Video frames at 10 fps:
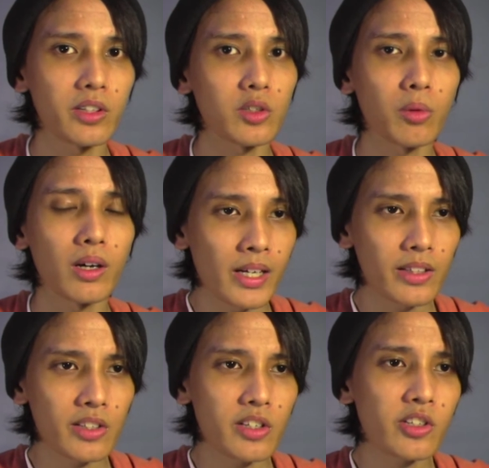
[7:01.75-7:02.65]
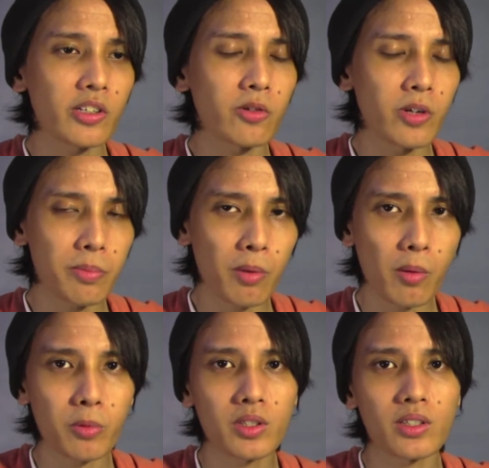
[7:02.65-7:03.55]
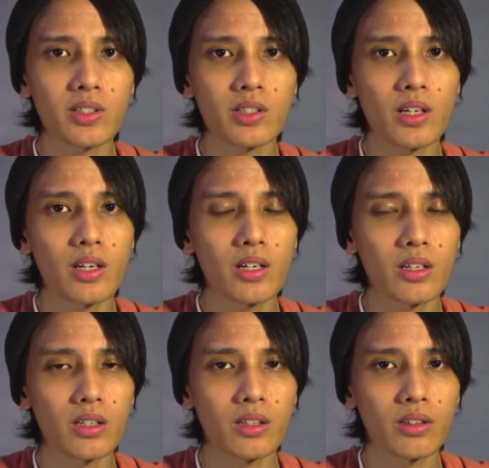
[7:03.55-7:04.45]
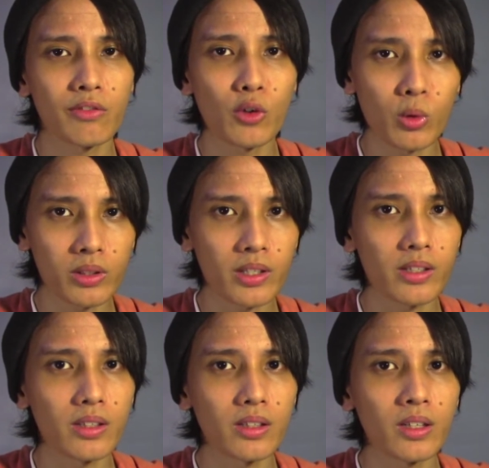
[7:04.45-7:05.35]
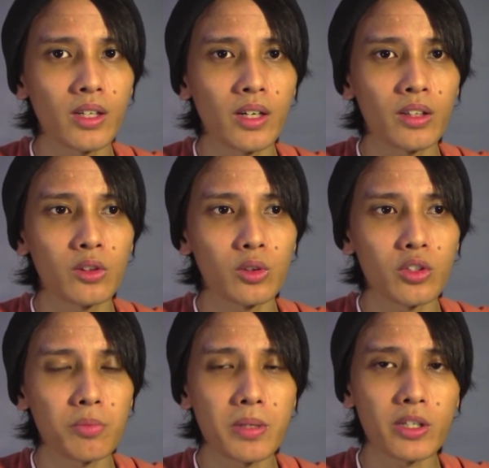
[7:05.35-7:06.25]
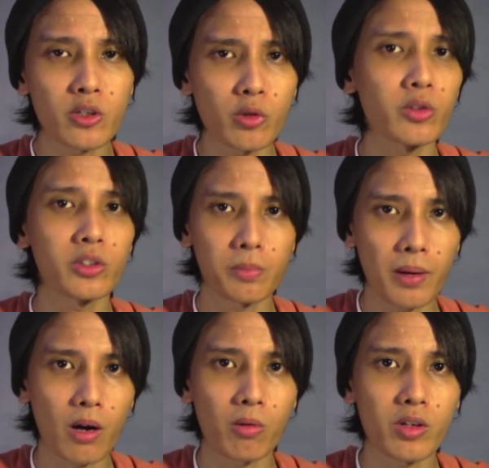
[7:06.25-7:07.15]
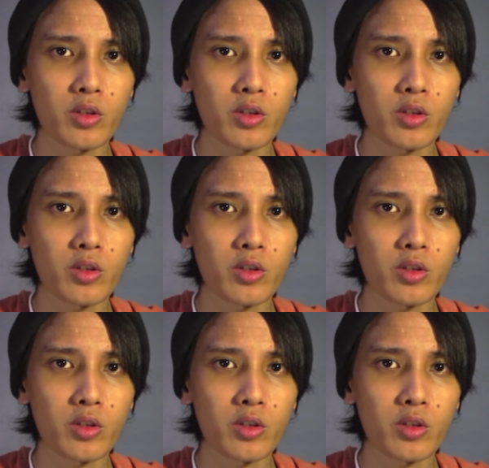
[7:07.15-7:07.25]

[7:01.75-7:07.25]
Aswang. It essentially repurposes a folktale to speak truth to power.